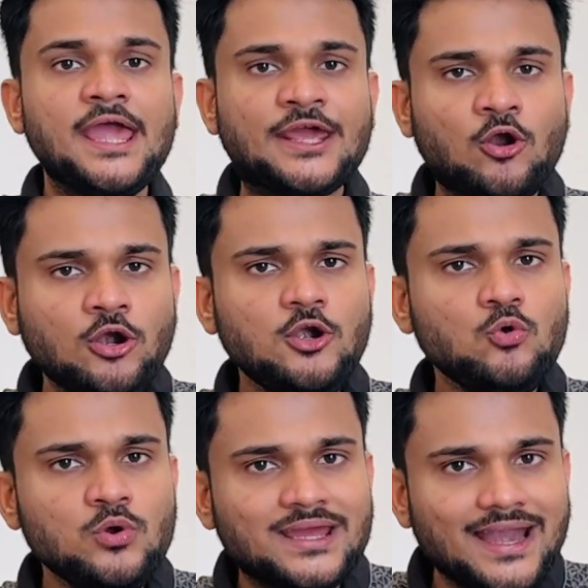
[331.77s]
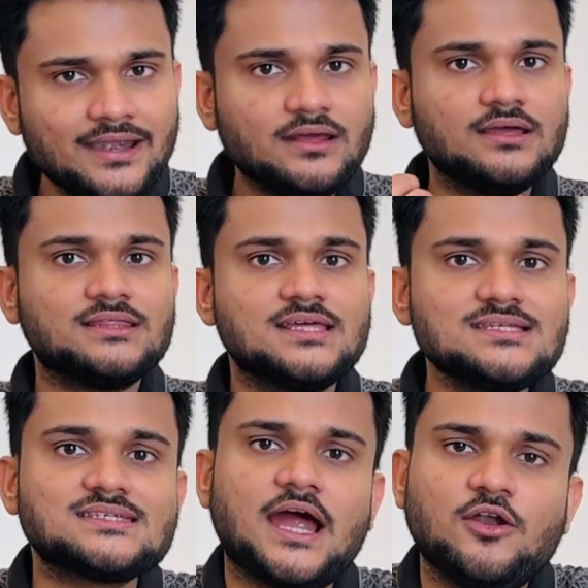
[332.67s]
In order to get
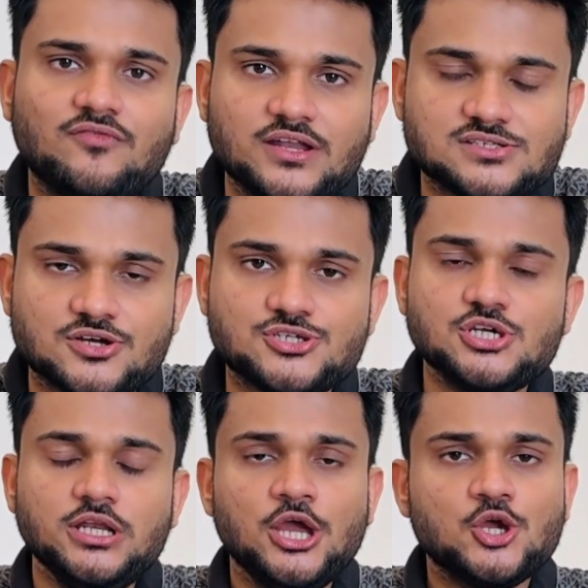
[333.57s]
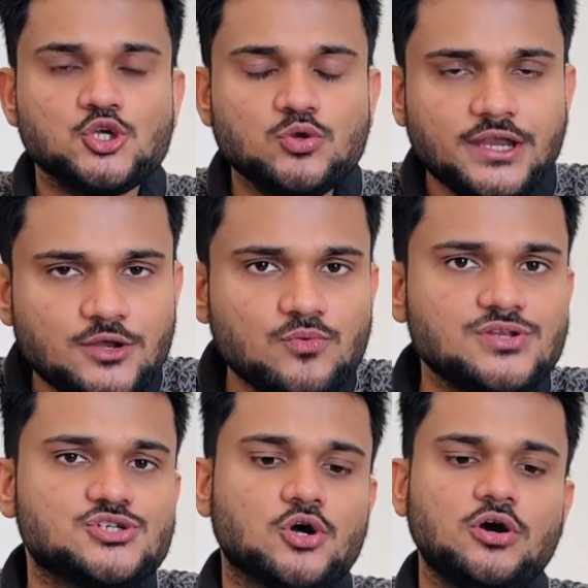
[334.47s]
this kind of an assertion, you need to
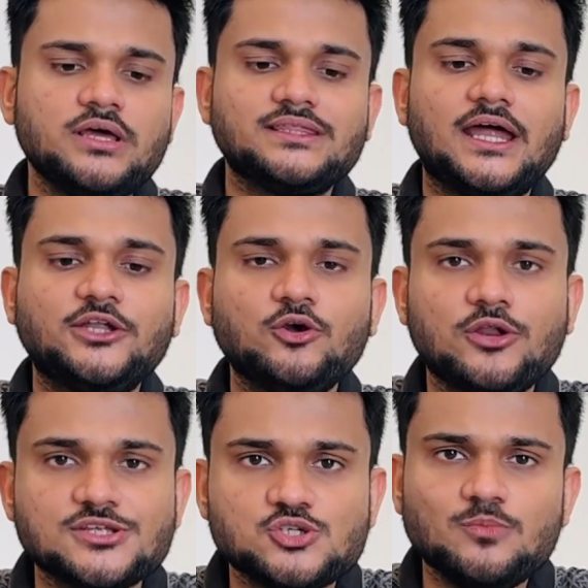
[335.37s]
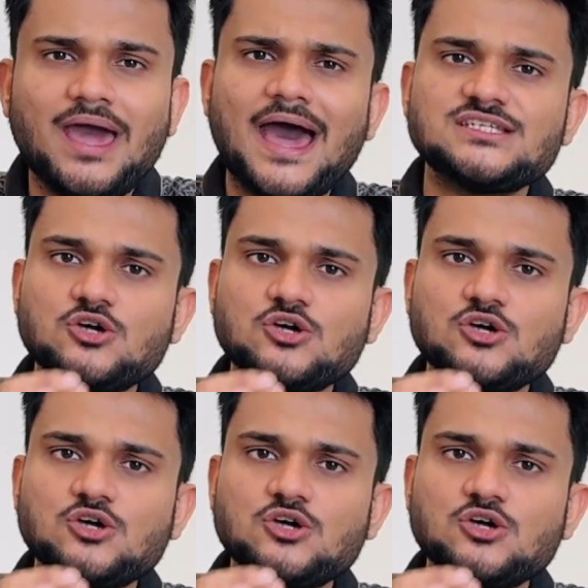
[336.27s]
ensure that your resume has